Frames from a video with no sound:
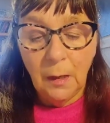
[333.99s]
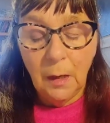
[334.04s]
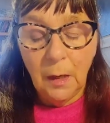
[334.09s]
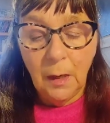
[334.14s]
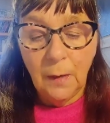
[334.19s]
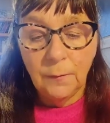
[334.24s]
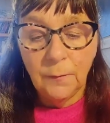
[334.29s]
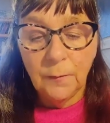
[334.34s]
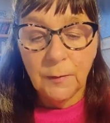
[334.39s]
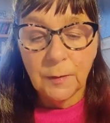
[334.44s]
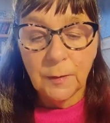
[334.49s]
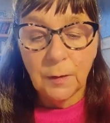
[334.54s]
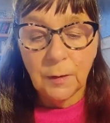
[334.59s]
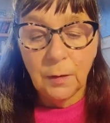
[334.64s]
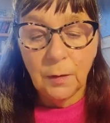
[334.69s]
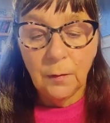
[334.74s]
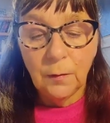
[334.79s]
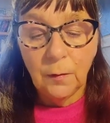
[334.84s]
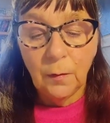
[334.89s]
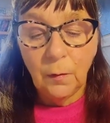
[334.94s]
And
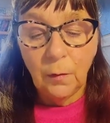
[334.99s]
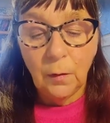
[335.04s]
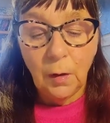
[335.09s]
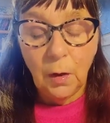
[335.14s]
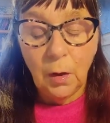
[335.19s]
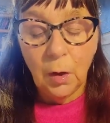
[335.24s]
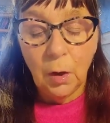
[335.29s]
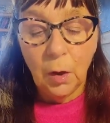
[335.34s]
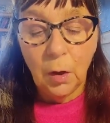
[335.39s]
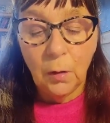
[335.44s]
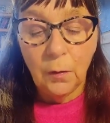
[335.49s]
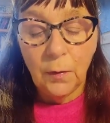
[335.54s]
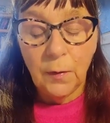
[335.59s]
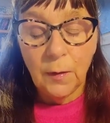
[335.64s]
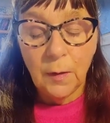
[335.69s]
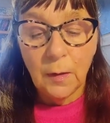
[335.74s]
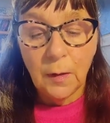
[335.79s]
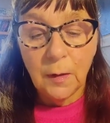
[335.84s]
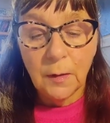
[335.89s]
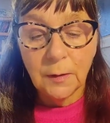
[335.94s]

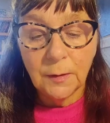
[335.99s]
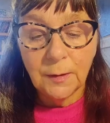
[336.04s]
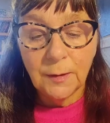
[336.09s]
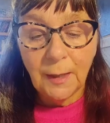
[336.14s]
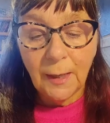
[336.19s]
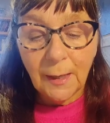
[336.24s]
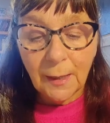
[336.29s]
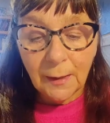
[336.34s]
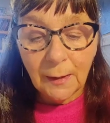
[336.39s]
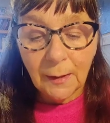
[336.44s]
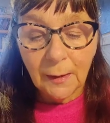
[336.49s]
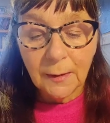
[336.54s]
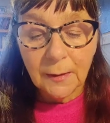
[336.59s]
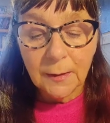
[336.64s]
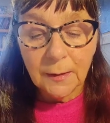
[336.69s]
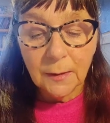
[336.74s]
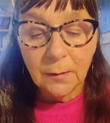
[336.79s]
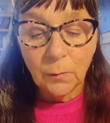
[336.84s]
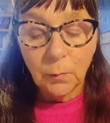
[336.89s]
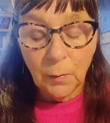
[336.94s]
the
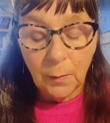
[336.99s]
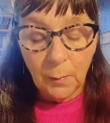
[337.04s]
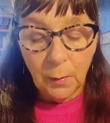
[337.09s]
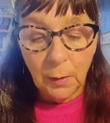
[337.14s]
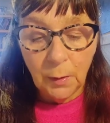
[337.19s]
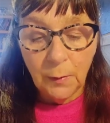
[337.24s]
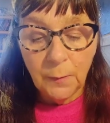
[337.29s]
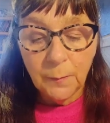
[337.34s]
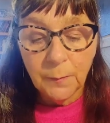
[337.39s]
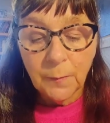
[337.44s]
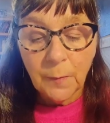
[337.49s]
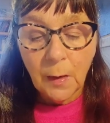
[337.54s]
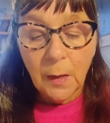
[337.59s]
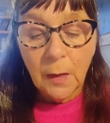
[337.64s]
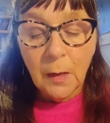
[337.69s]
second woman